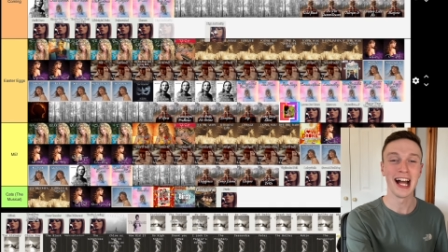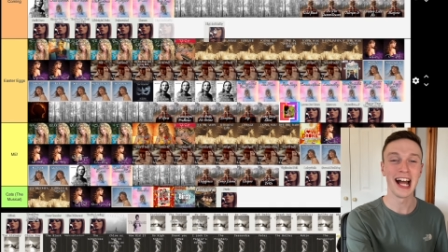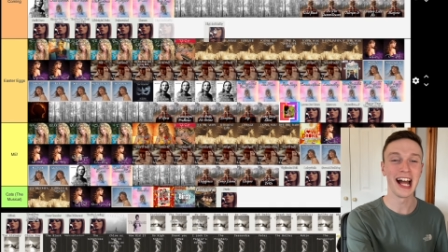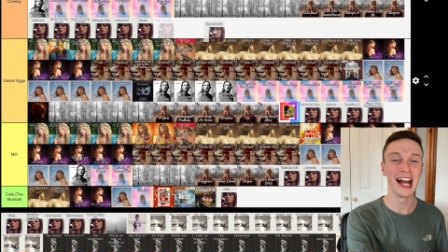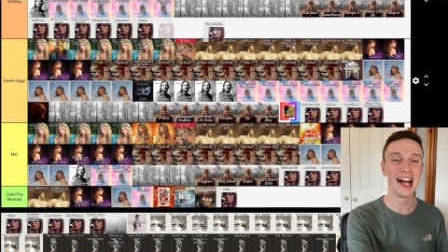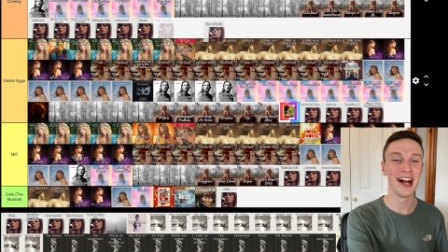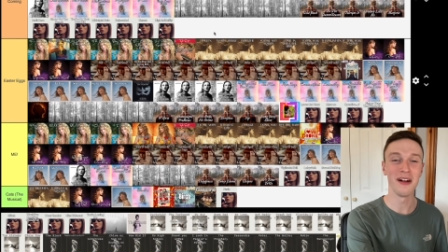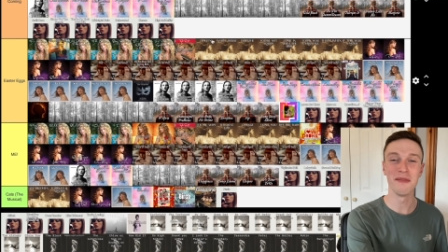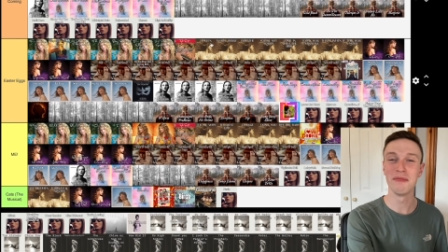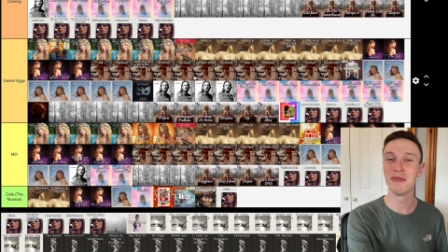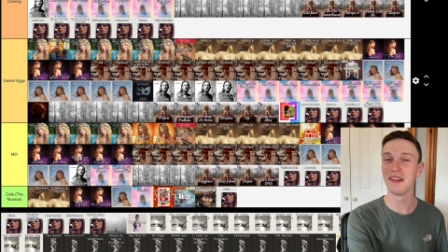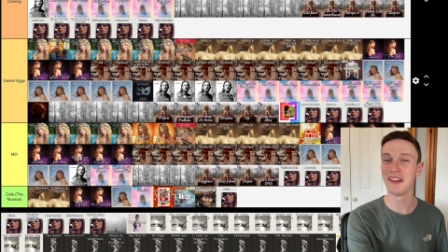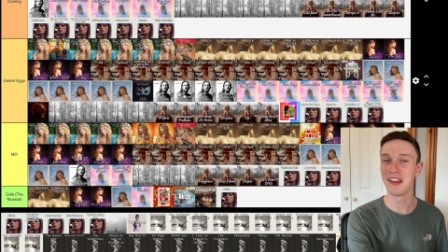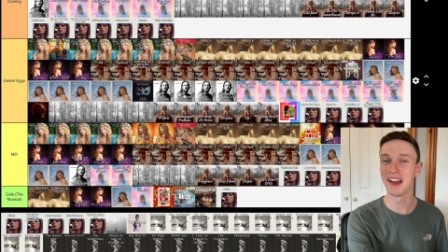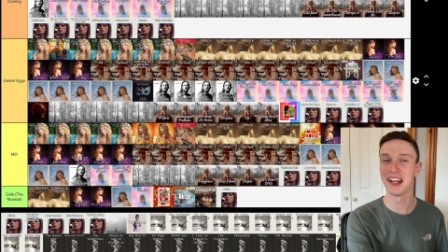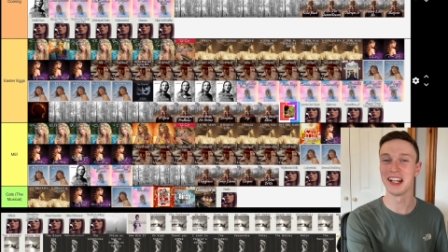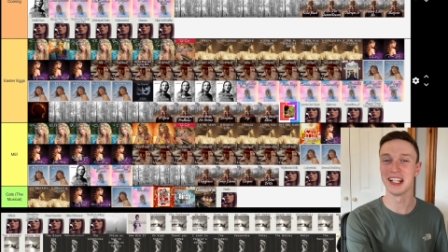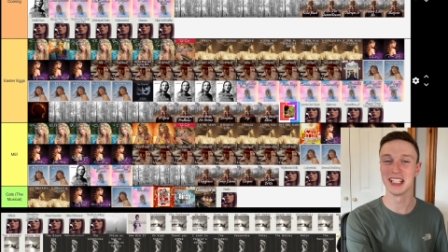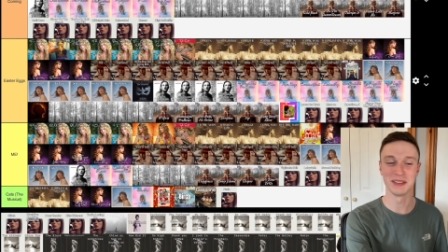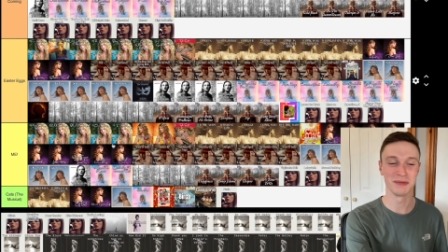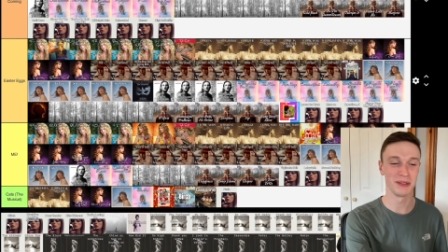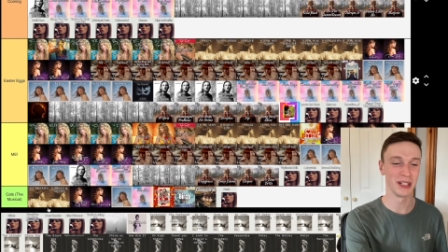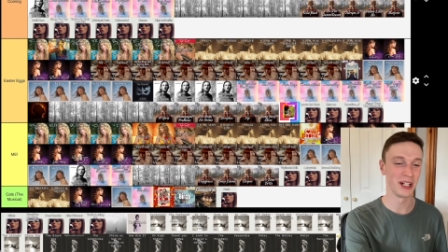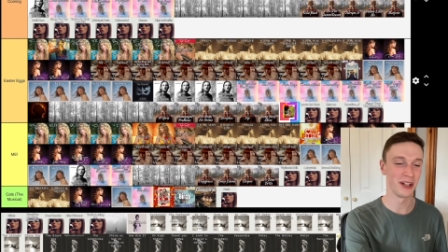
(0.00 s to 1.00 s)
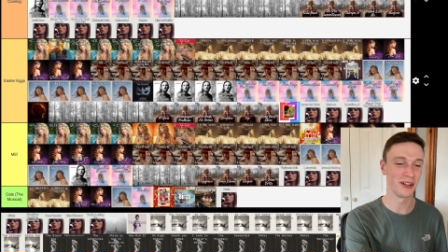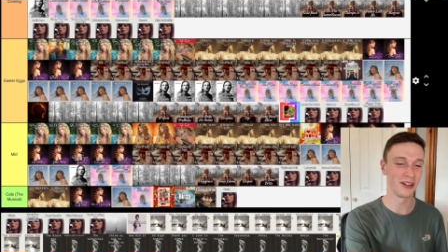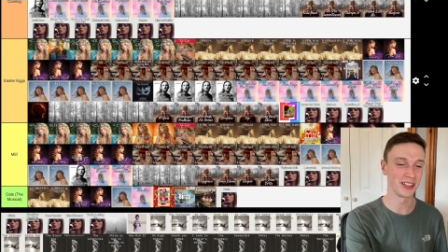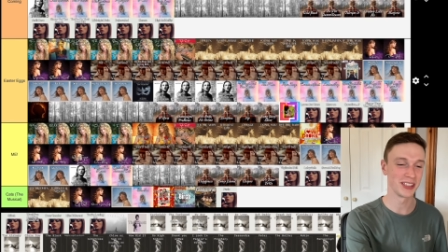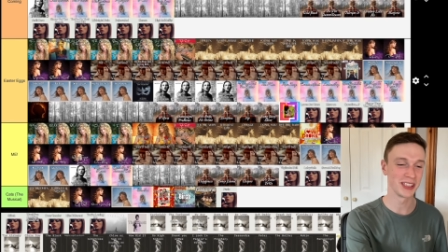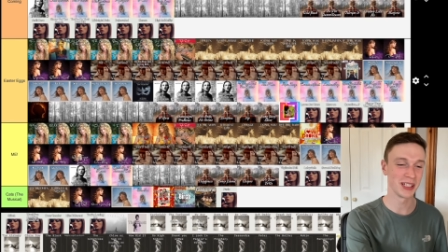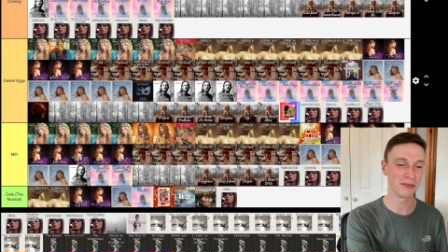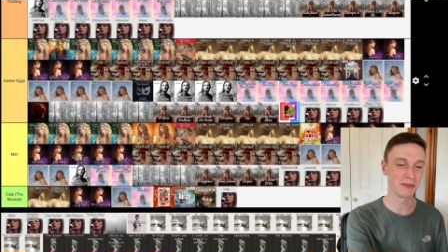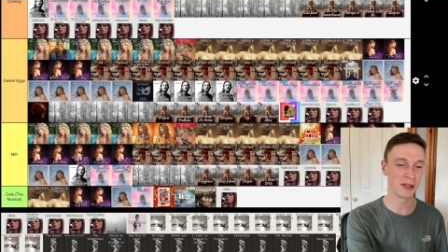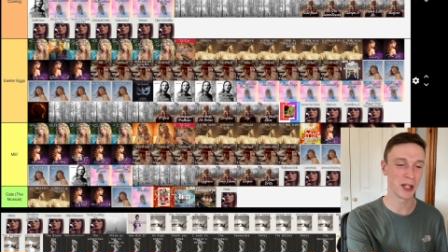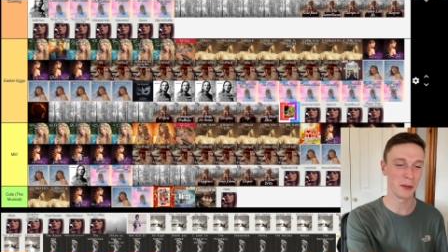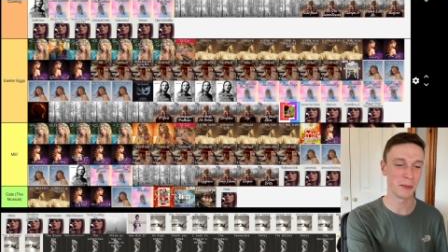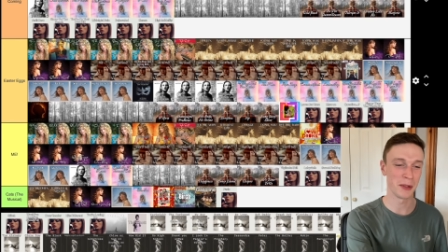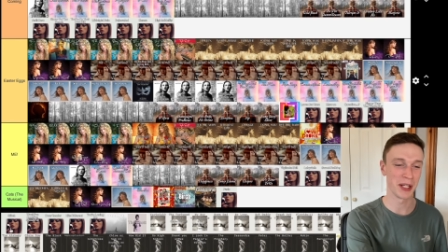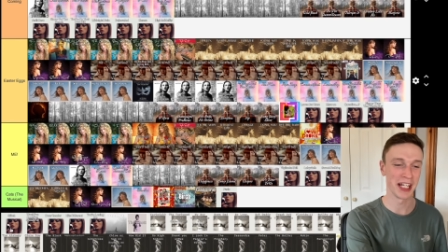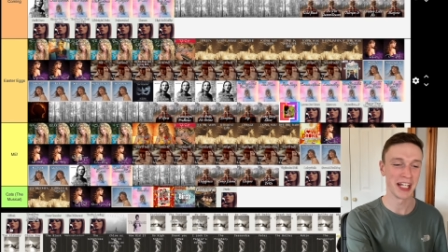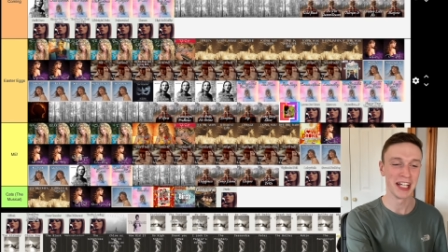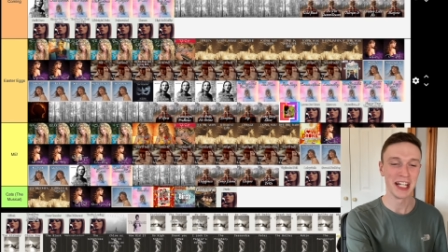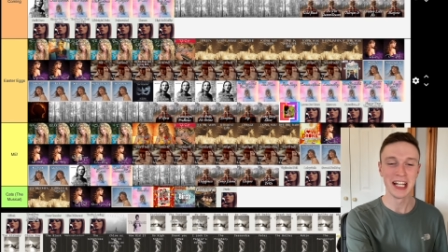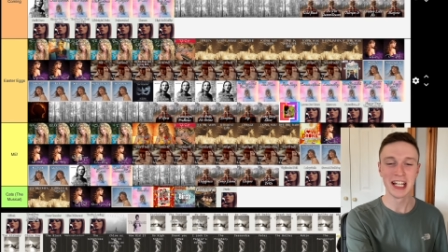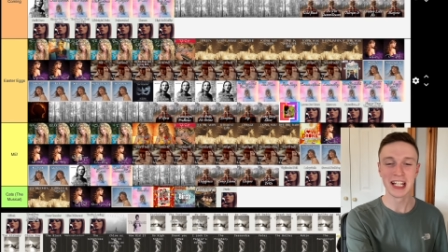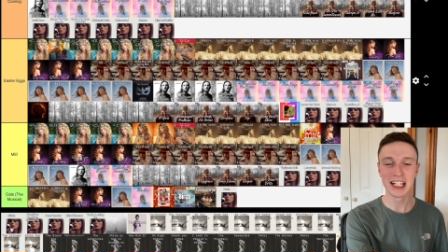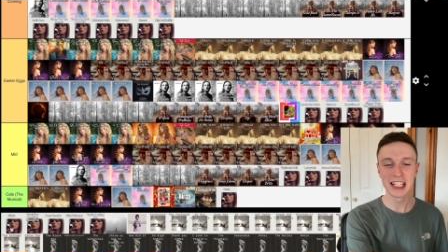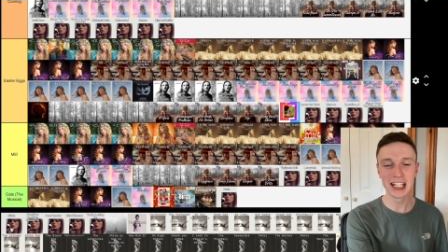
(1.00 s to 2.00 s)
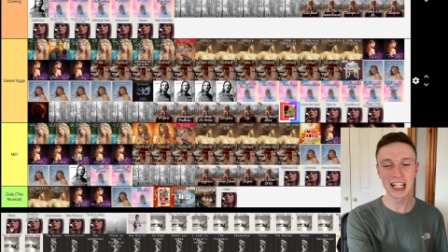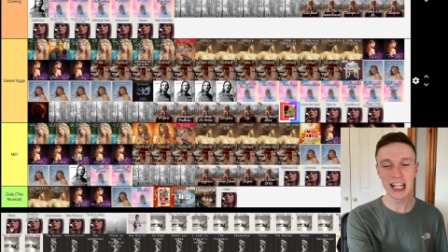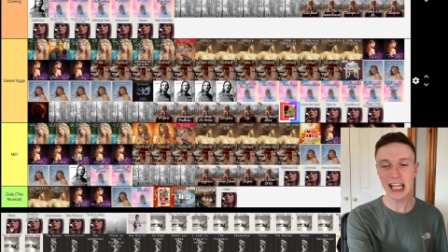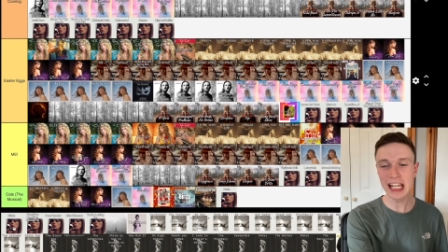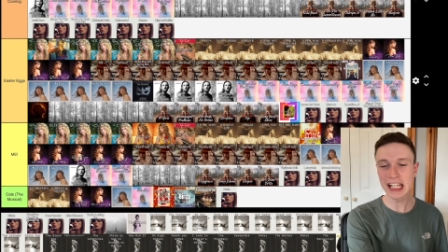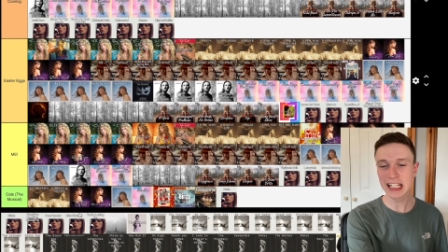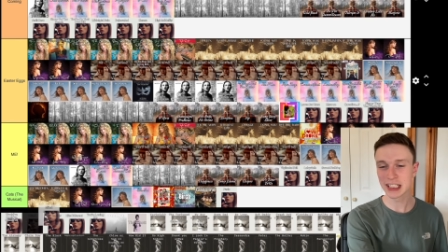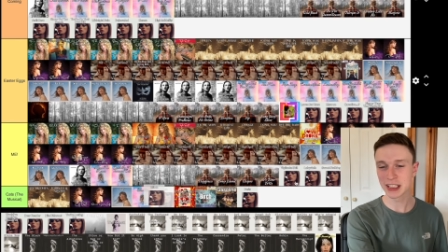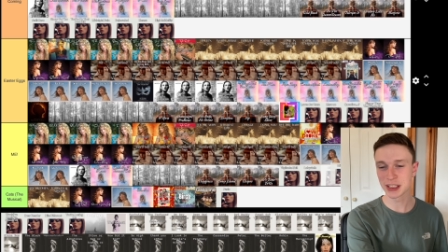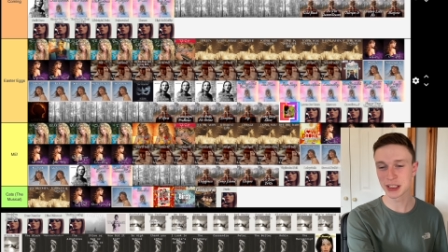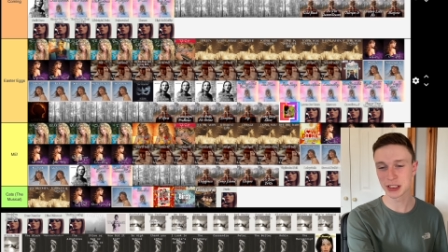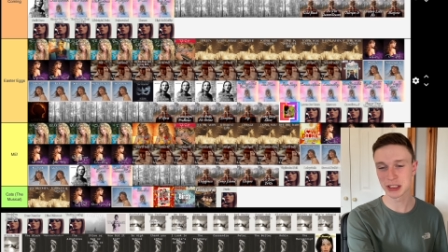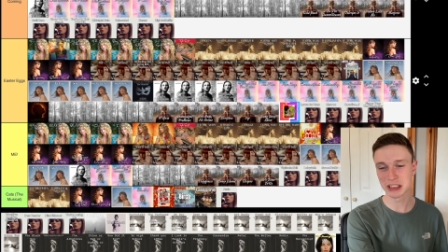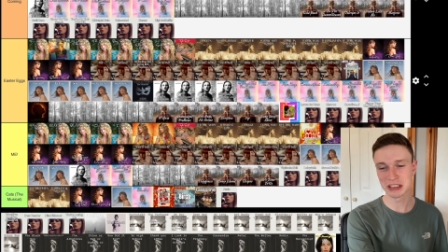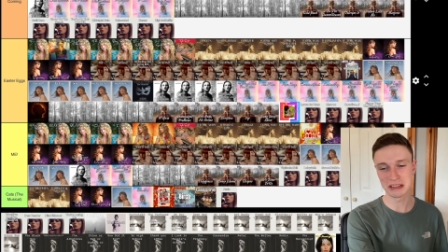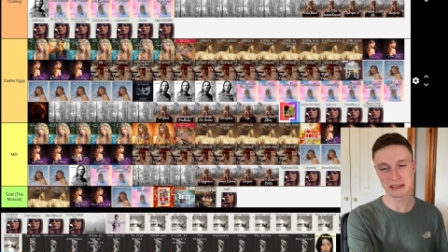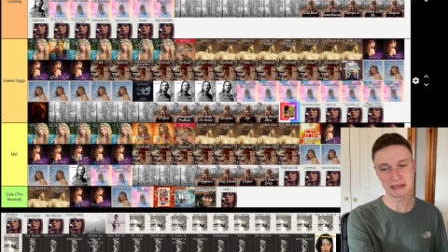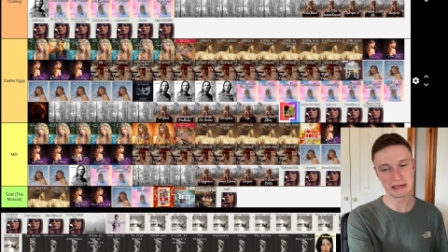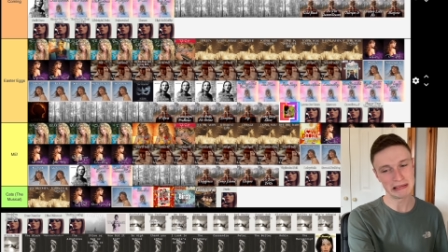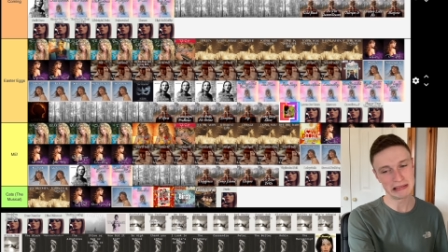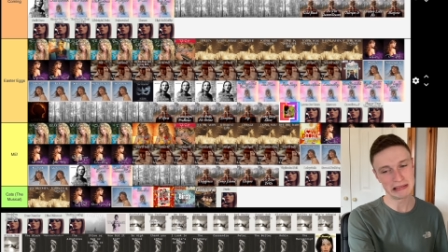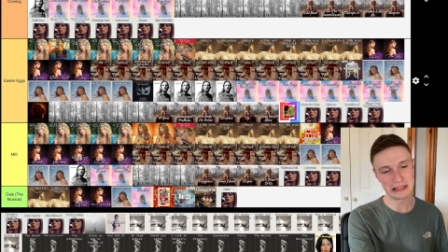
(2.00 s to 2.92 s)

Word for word: Uh, for that, and it's been a long time coming. Glitch,